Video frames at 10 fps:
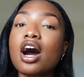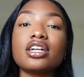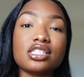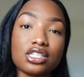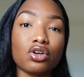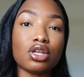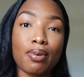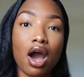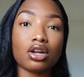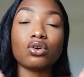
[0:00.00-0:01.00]
unseal the
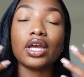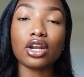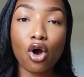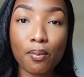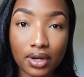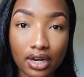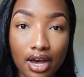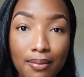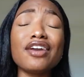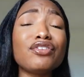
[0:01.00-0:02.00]
bottle and open it
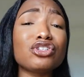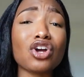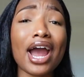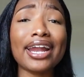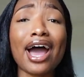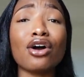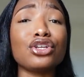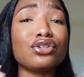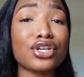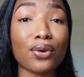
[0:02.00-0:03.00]
up. If you try it
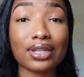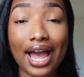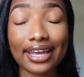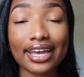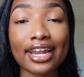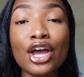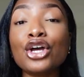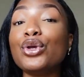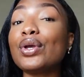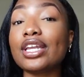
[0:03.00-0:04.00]
out, you don't like it,
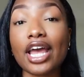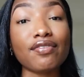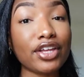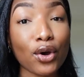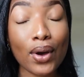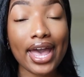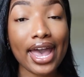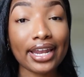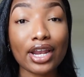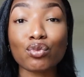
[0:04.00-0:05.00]
you can definitely go
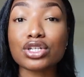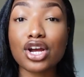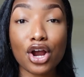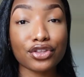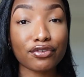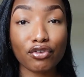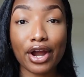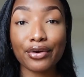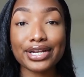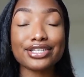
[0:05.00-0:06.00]
ahead and return the
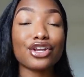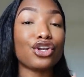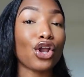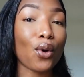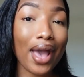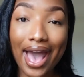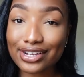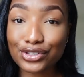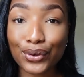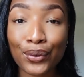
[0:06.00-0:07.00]
fragrance, no
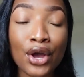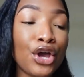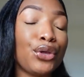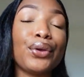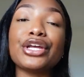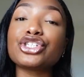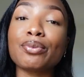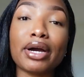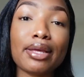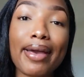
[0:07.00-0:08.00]
hassle. You can get your
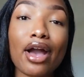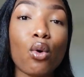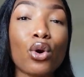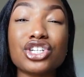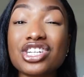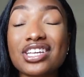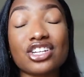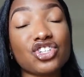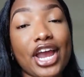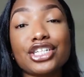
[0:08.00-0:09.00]
money back or just
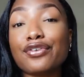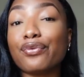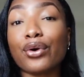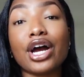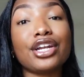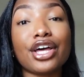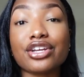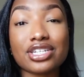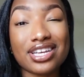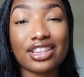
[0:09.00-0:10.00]
exchange it for
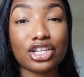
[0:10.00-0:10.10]
another scent